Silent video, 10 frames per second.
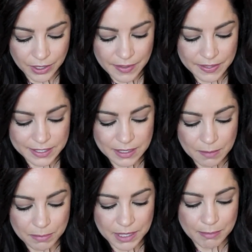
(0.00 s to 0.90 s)
and this is
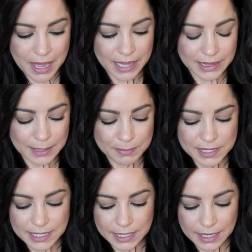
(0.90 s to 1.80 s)
a B Matte
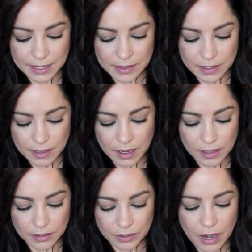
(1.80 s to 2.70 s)
Lipstick in the
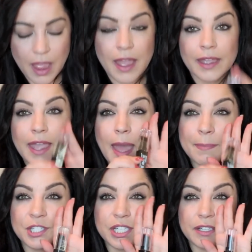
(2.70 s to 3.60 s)
color
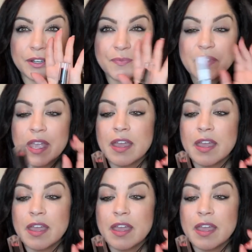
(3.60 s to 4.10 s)
Cappuccino.